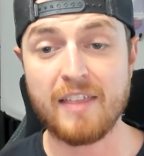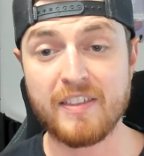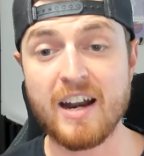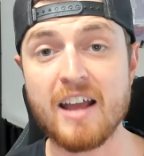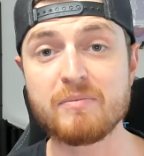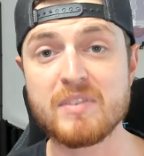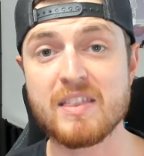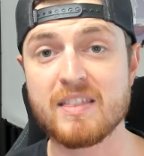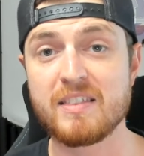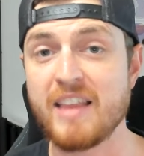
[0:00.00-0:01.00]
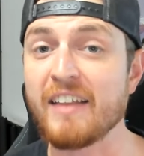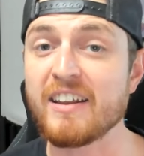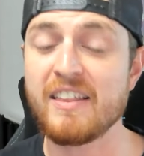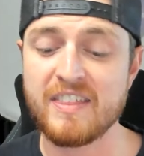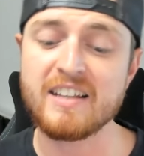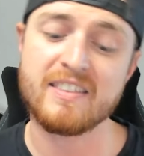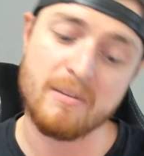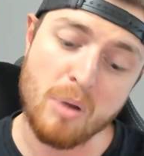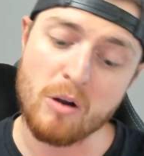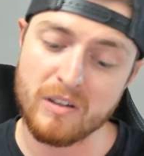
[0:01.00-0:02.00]
that I'm, not that I think
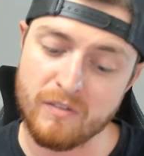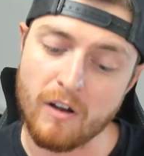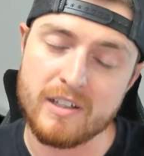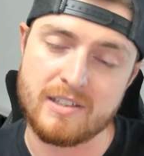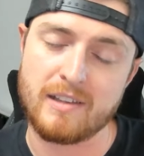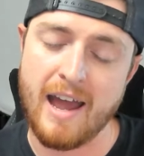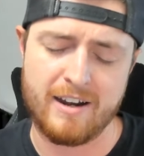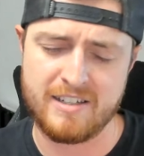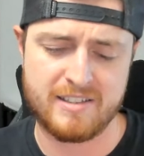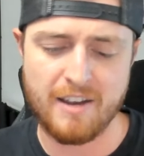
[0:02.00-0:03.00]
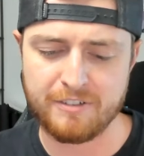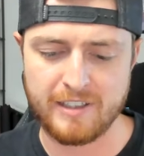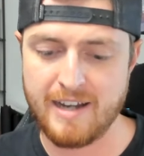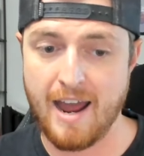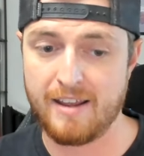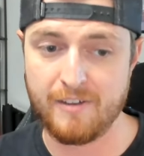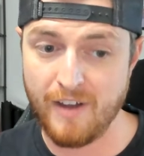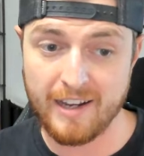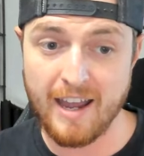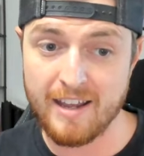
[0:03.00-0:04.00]
that Pokeball is a liar. He's definitely not. If I got